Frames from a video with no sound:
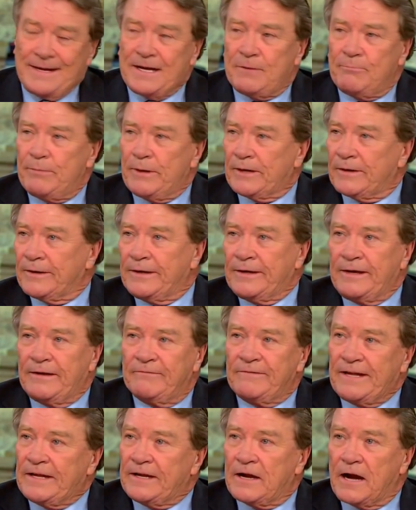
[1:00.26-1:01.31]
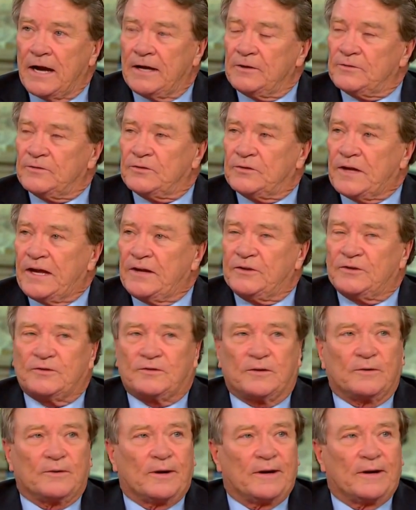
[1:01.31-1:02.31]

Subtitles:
inability of the United States to